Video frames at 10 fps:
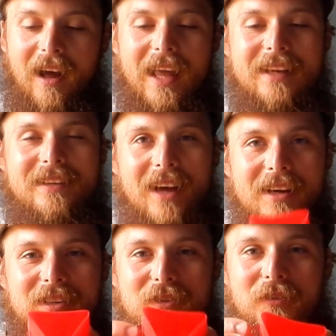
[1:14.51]
It
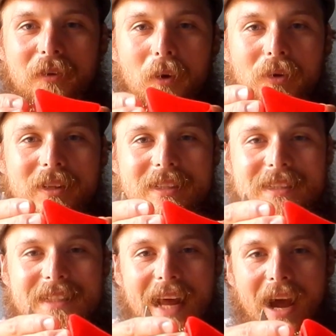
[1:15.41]
does fold
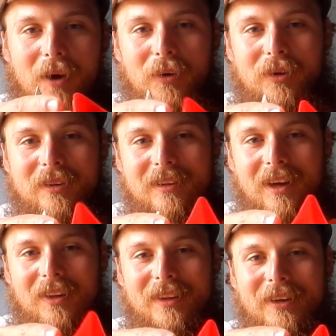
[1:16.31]
down
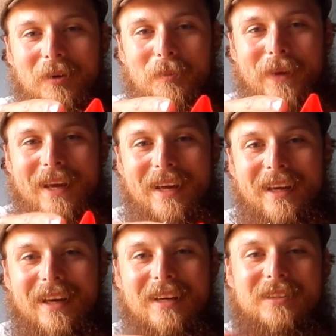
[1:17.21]
a little bit,
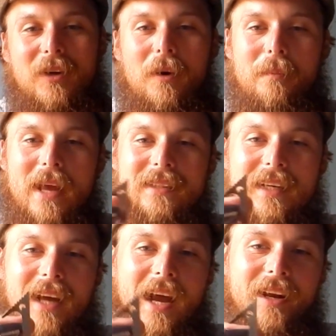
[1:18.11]
so it makes it
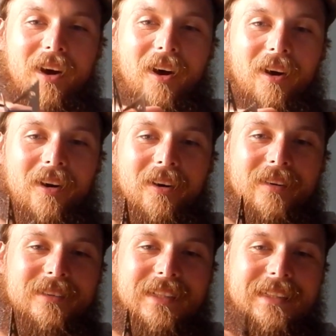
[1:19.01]
kind of
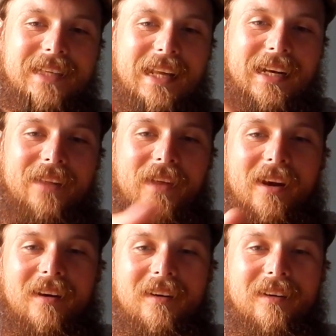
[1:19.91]
hard to get it in
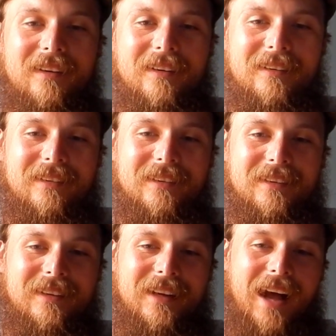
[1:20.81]
there.
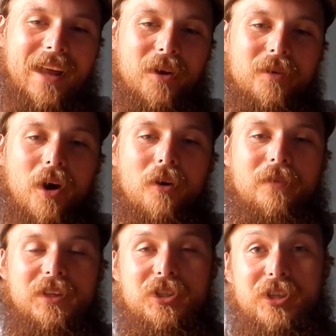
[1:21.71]
I don't know if
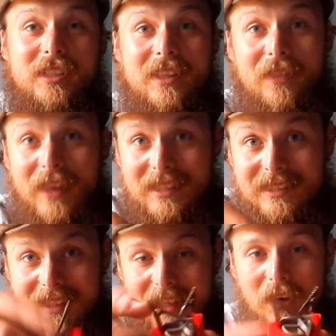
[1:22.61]
it's just
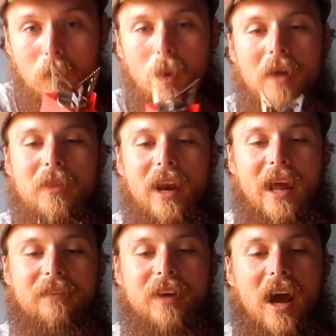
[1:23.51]
this one that
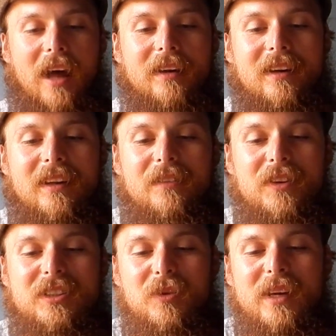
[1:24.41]
I've gotten, if you
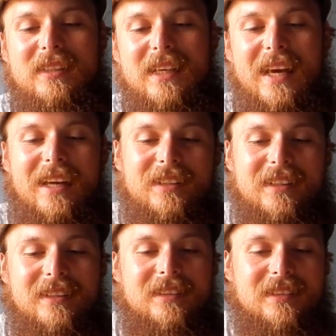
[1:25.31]
squeeze the
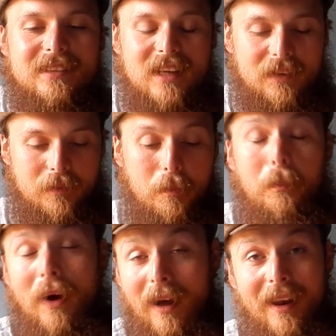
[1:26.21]
edges and stuff,
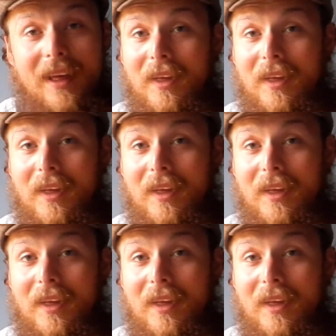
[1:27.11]
but